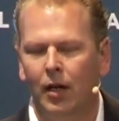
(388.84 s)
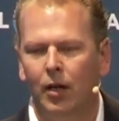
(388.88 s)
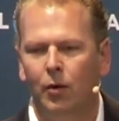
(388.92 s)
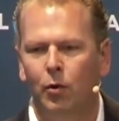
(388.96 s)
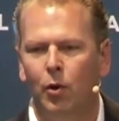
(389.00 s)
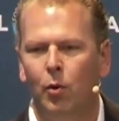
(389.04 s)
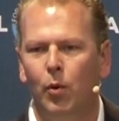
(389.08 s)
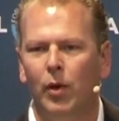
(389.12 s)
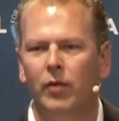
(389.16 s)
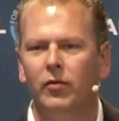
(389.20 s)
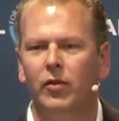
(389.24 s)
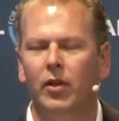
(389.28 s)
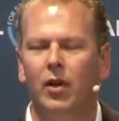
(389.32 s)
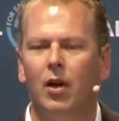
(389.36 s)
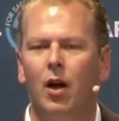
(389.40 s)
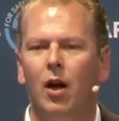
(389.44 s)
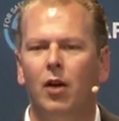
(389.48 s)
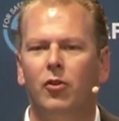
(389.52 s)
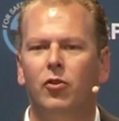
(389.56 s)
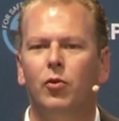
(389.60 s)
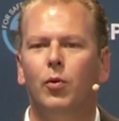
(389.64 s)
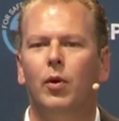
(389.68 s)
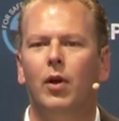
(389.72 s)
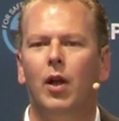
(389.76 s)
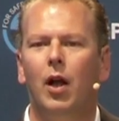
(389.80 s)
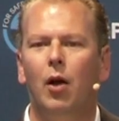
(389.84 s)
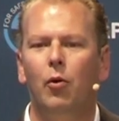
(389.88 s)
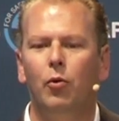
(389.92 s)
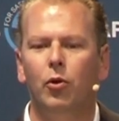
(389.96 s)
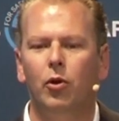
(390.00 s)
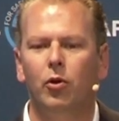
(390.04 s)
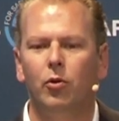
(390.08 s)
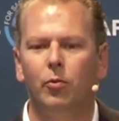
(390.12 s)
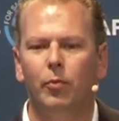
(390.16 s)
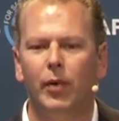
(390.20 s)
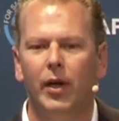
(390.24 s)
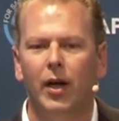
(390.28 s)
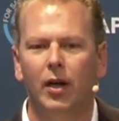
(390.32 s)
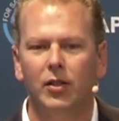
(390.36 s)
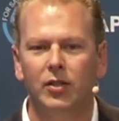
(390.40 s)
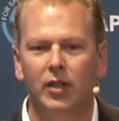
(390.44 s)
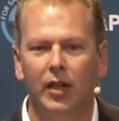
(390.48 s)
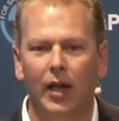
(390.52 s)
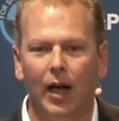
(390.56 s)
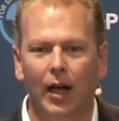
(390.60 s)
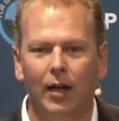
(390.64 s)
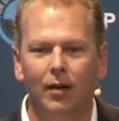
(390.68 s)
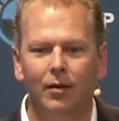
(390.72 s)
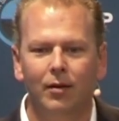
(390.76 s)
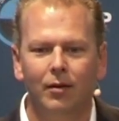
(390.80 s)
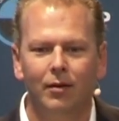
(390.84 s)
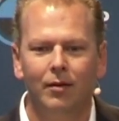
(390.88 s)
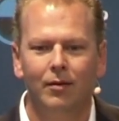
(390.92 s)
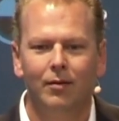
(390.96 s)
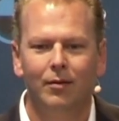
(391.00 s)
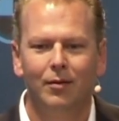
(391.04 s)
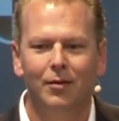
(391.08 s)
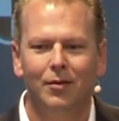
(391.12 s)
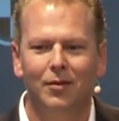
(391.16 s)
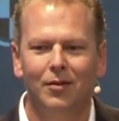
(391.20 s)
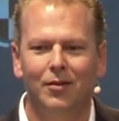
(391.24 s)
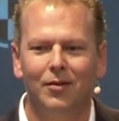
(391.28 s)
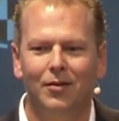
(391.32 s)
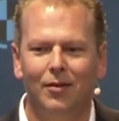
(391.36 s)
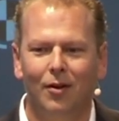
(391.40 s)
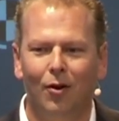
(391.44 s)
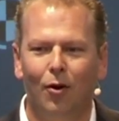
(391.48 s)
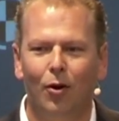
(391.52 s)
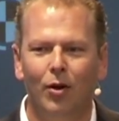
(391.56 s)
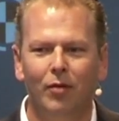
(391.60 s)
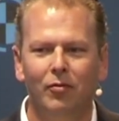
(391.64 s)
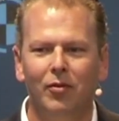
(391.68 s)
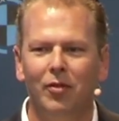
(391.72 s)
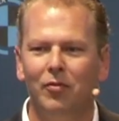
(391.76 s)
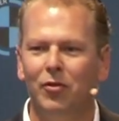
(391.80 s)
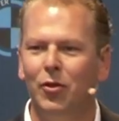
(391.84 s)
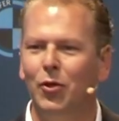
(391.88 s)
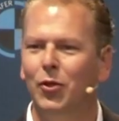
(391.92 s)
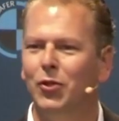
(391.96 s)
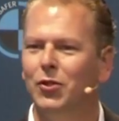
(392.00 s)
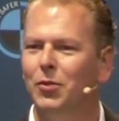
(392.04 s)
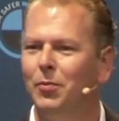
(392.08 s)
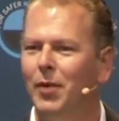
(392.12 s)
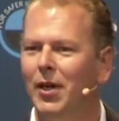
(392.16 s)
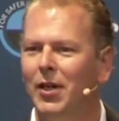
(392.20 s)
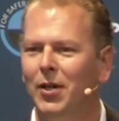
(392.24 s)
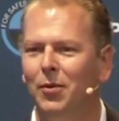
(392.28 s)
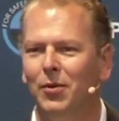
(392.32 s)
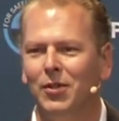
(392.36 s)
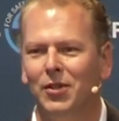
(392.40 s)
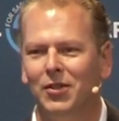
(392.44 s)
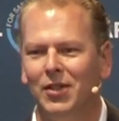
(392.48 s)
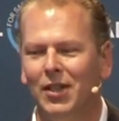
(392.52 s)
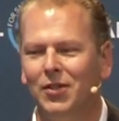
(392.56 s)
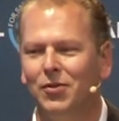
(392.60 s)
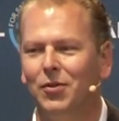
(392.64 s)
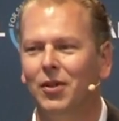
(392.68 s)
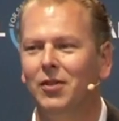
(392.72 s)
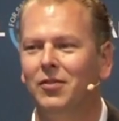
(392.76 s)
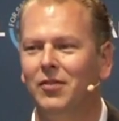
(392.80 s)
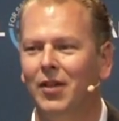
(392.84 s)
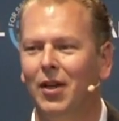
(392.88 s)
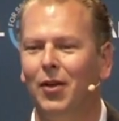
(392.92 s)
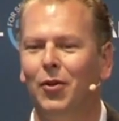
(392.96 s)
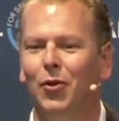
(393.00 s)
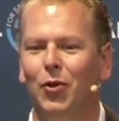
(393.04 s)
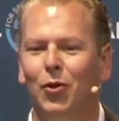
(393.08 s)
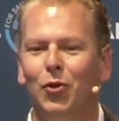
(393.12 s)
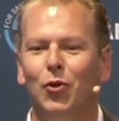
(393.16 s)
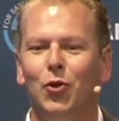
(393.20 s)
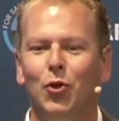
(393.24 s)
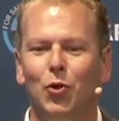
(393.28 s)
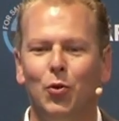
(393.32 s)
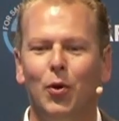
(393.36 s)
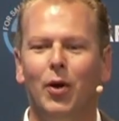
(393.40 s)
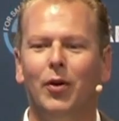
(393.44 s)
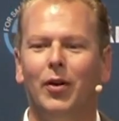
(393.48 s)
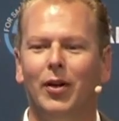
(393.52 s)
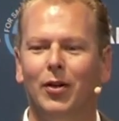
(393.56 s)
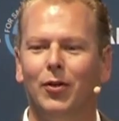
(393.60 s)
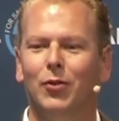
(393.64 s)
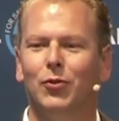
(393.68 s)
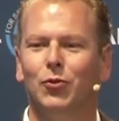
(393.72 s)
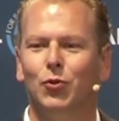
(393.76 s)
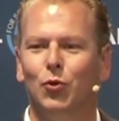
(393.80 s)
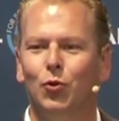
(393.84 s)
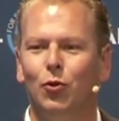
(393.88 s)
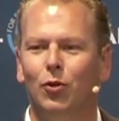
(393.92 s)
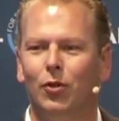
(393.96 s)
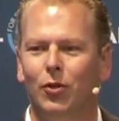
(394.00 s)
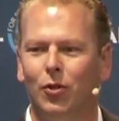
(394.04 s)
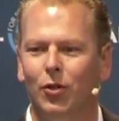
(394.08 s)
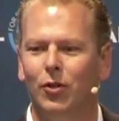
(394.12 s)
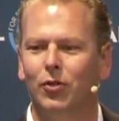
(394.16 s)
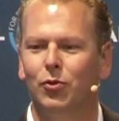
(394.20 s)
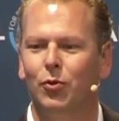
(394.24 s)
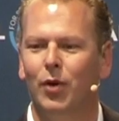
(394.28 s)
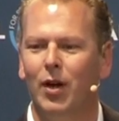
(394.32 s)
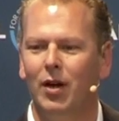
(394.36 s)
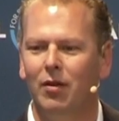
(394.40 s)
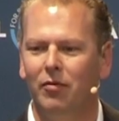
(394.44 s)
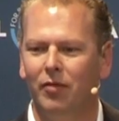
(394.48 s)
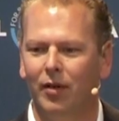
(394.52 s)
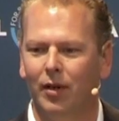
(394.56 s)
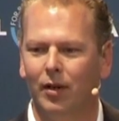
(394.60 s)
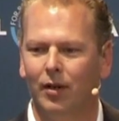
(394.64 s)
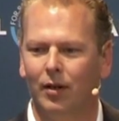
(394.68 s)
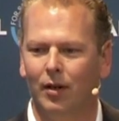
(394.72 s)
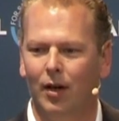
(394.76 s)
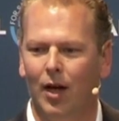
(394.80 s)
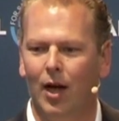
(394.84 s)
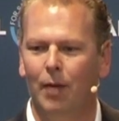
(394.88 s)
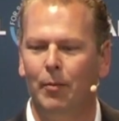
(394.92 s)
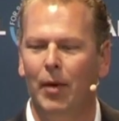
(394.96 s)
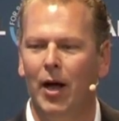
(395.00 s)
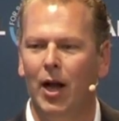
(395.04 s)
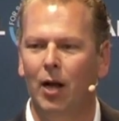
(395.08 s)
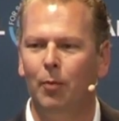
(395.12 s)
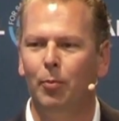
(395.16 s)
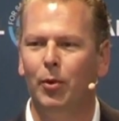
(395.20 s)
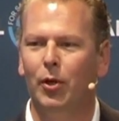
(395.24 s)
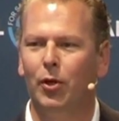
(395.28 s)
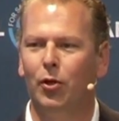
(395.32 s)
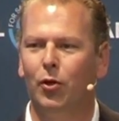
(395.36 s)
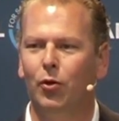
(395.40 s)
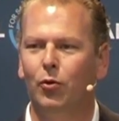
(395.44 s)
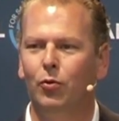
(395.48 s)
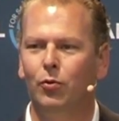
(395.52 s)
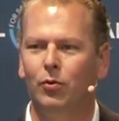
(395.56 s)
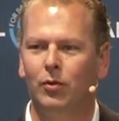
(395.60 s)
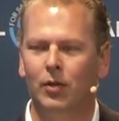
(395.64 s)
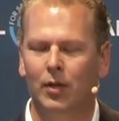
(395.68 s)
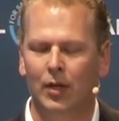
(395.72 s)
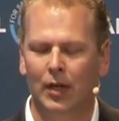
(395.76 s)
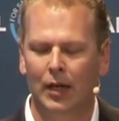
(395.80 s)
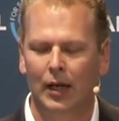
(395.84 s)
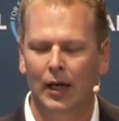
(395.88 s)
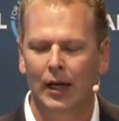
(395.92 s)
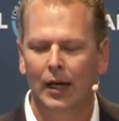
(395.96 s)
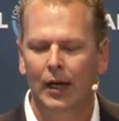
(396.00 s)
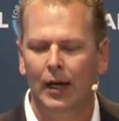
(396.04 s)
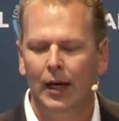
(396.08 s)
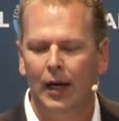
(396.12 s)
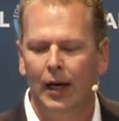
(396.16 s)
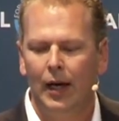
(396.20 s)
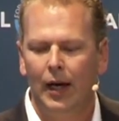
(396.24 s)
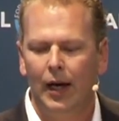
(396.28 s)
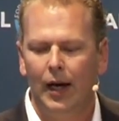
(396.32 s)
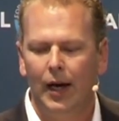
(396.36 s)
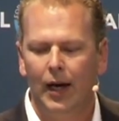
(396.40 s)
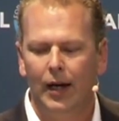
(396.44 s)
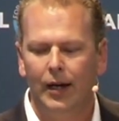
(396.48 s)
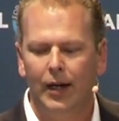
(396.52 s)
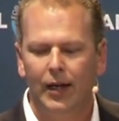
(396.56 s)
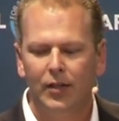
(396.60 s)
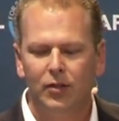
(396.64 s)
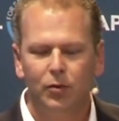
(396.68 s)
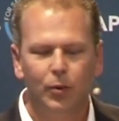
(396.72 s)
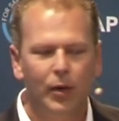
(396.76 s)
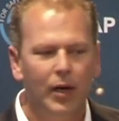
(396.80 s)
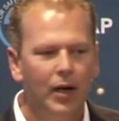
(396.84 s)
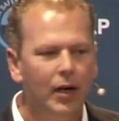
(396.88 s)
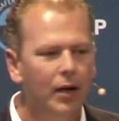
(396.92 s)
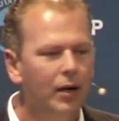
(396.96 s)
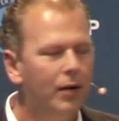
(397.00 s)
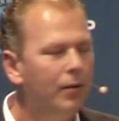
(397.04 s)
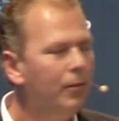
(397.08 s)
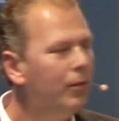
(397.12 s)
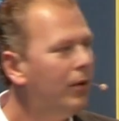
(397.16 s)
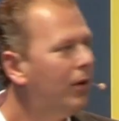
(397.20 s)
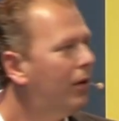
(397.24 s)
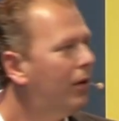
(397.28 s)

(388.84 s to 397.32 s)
we want the car to allow you, because again, all of the user manuals, etc., tell you, you are in control, you're driving, I'm helping you. And that's where